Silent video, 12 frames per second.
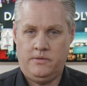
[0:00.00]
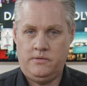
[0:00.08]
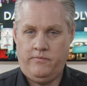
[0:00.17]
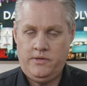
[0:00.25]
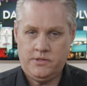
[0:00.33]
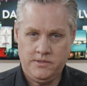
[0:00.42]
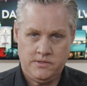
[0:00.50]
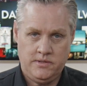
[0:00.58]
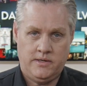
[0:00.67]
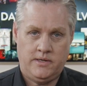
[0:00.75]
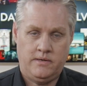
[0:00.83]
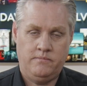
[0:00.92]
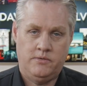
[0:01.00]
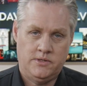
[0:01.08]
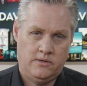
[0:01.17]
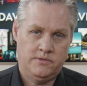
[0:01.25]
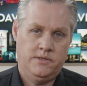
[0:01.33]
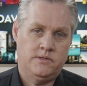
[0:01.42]
DaVinci
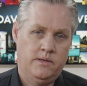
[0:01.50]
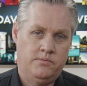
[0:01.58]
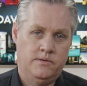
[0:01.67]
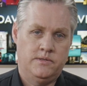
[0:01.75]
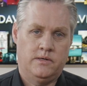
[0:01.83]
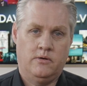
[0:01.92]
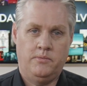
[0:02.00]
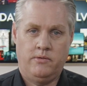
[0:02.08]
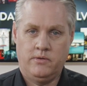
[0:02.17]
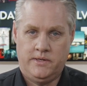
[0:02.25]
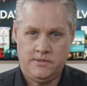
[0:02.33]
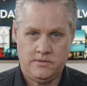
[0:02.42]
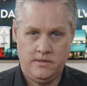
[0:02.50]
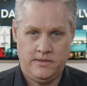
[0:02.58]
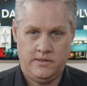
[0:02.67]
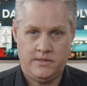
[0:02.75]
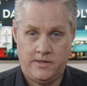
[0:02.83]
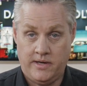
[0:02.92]
Resolve 16.0 will be released
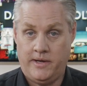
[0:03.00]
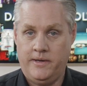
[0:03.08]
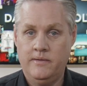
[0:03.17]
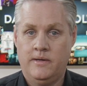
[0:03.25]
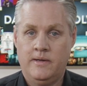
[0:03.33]
today,